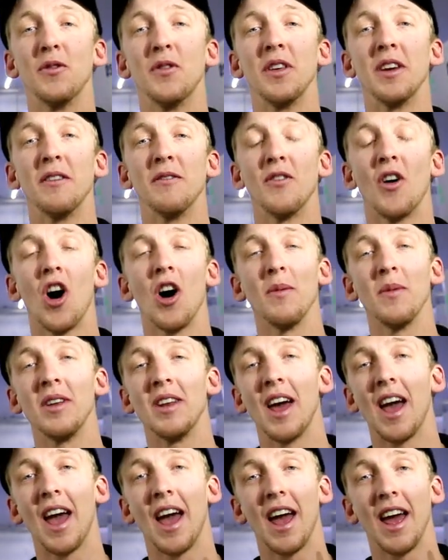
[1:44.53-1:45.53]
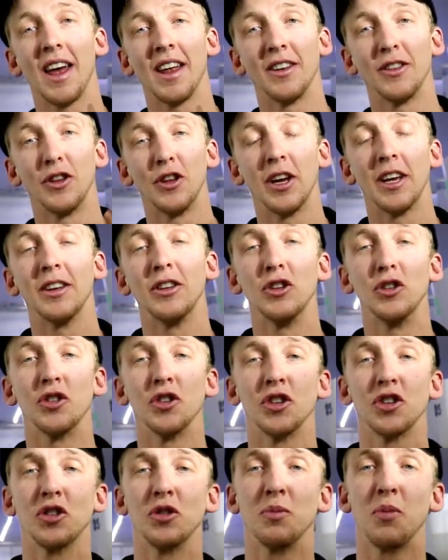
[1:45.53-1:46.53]
for the environment and their
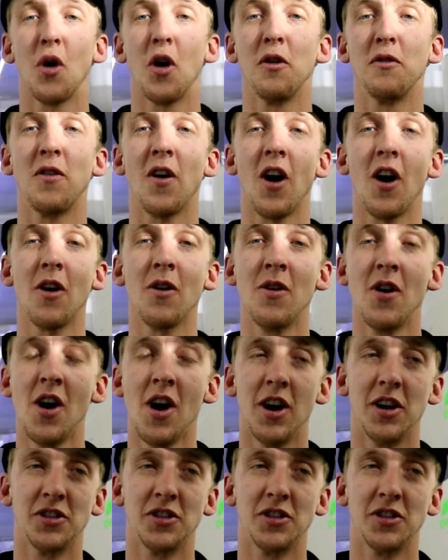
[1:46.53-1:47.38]
nutritional profile.